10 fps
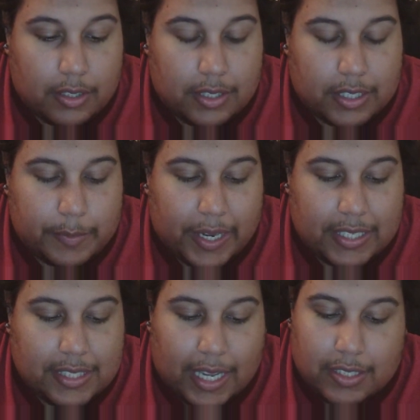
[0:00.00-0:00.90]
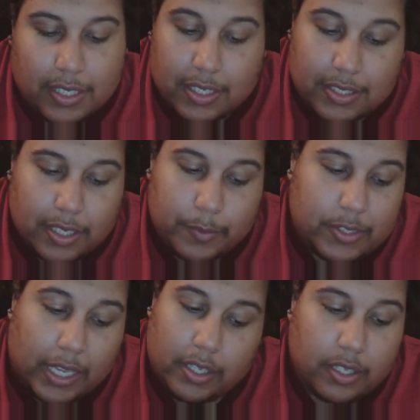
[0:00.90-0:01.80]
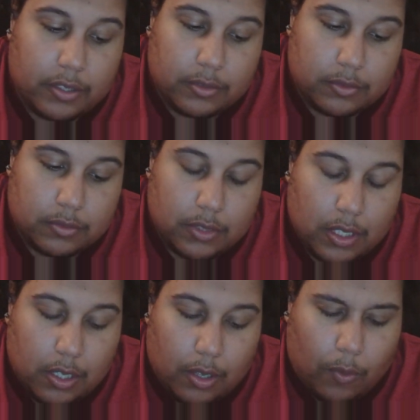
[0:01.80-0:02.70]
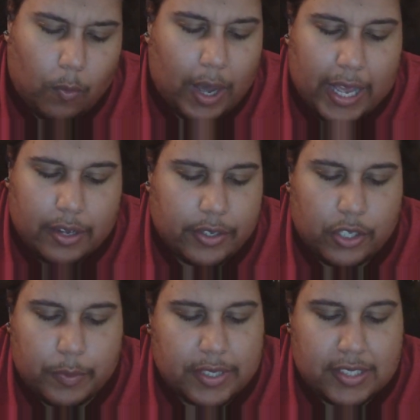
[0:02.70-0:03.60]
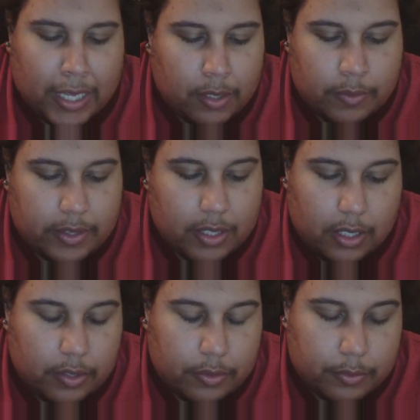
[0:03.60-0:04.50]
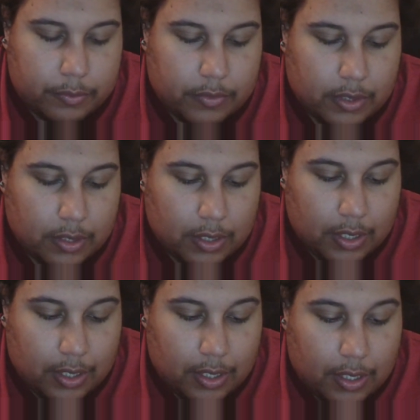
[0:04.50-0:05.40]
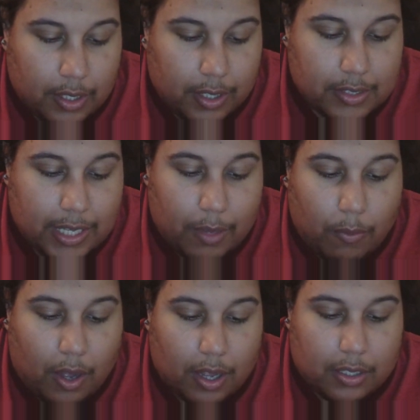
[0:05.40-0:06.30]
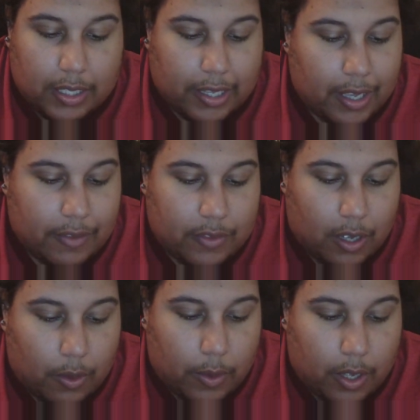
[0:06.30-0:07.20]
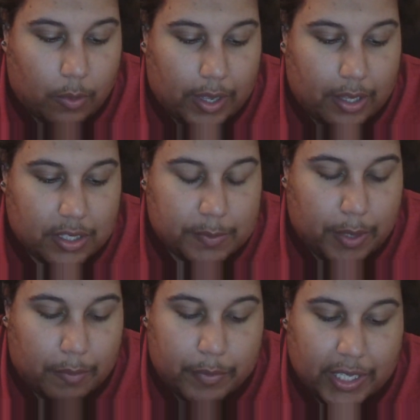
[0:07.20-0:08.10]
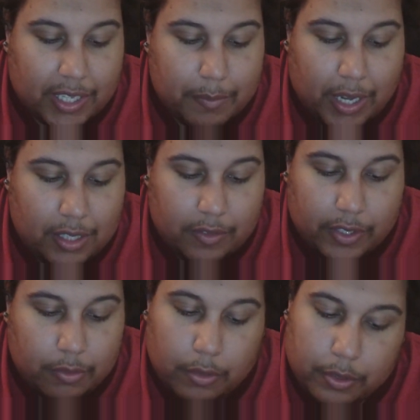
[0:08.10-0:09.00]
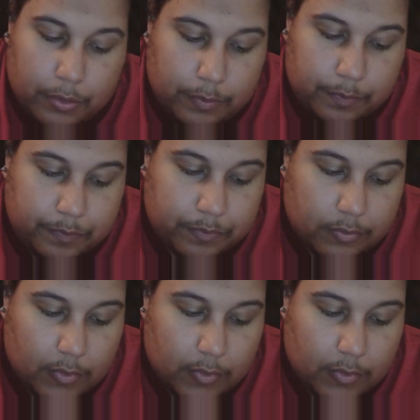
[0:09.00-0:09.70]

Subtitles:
Does my sassiness upset you? Why are you beset with gloom? 'Cause I walk like I've got oil wells pumping in my living room?